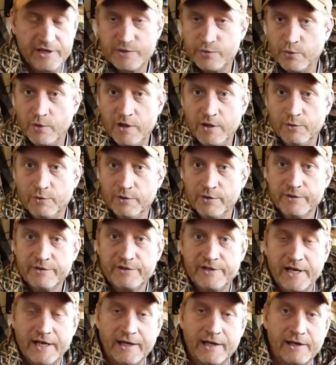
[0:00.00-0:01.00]
it's well
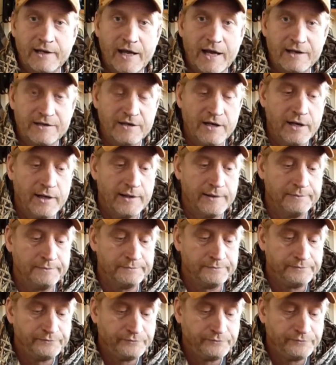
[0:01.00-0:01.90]
worth taking that time.